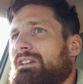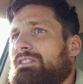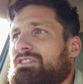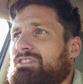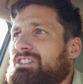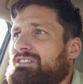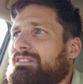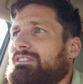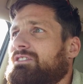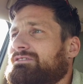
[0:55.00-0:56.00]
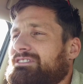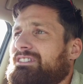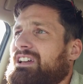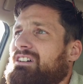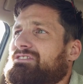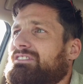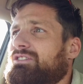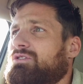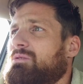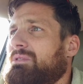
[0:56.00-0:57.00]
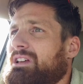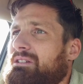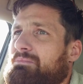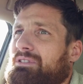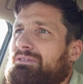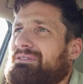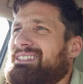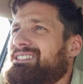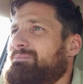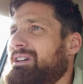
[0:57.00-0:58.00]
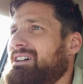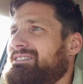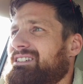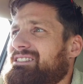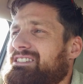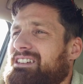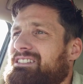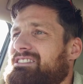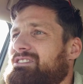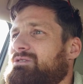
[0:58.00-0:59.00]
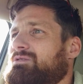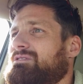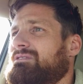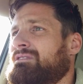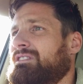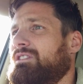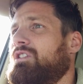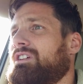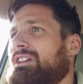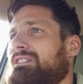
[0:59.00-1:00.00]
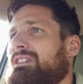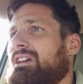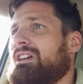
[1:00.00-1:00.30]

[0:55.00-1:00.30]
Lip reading: So you see it's logged in now. So normally, but it's about 10 seconds to log in,